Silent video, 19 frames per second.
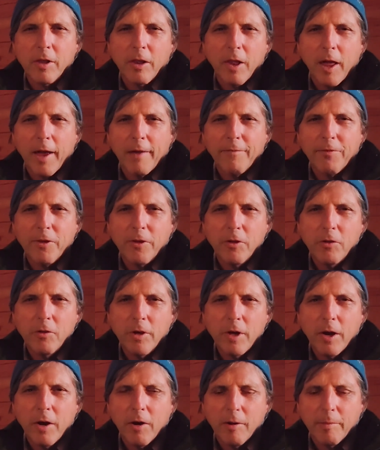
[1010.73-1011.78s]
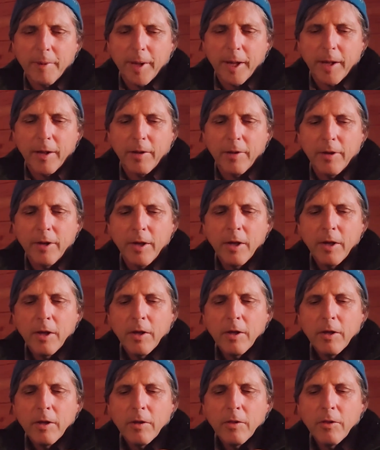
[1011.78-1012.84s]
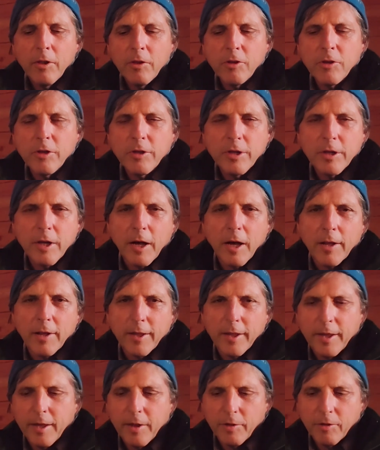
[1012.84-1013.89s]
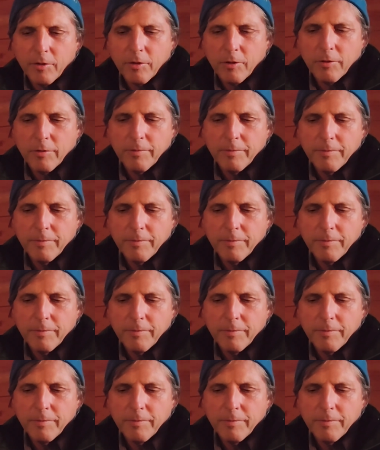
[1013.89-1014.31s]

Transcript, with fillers: life that you care about. Listen to godly counsel.